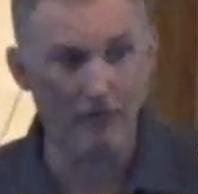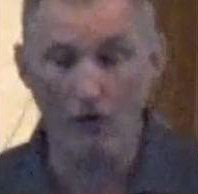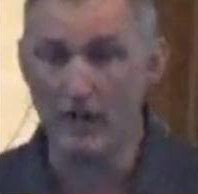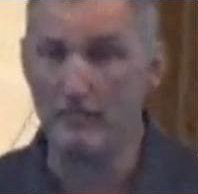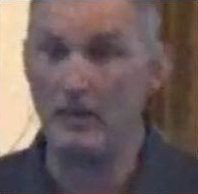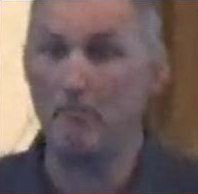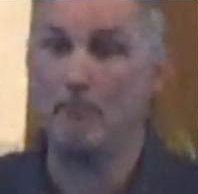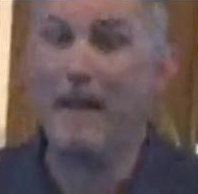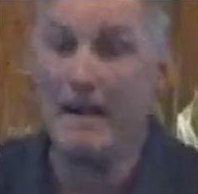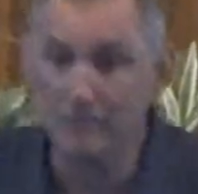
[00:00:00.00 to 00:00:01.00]
And we've already
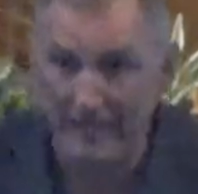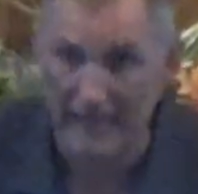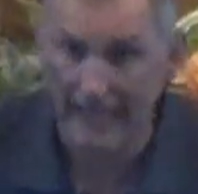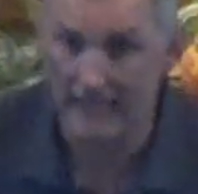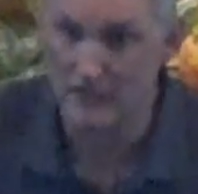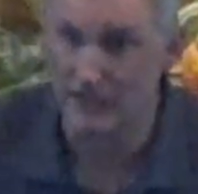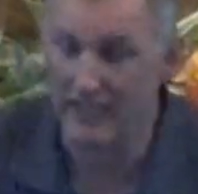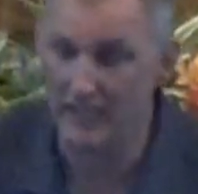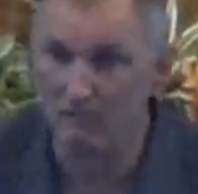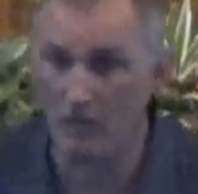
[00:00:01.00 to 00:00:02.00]
been
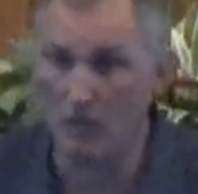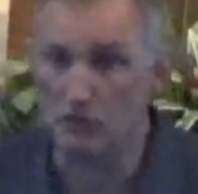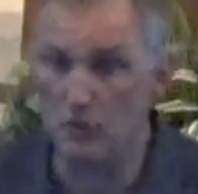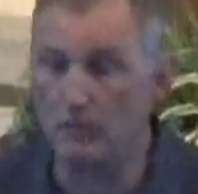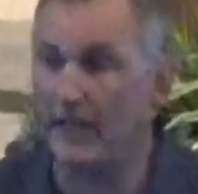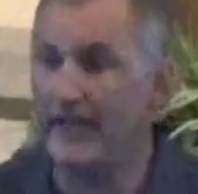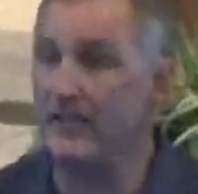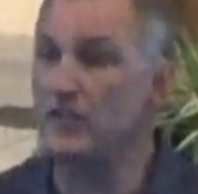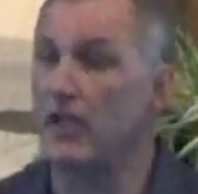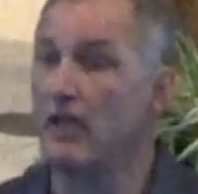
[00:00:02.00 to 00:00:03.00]
baptized, not into Moses, but
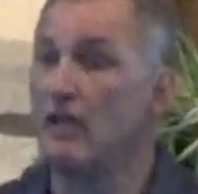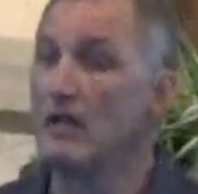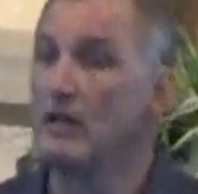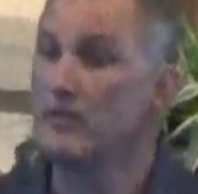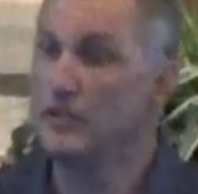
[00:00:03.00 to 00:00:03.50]
into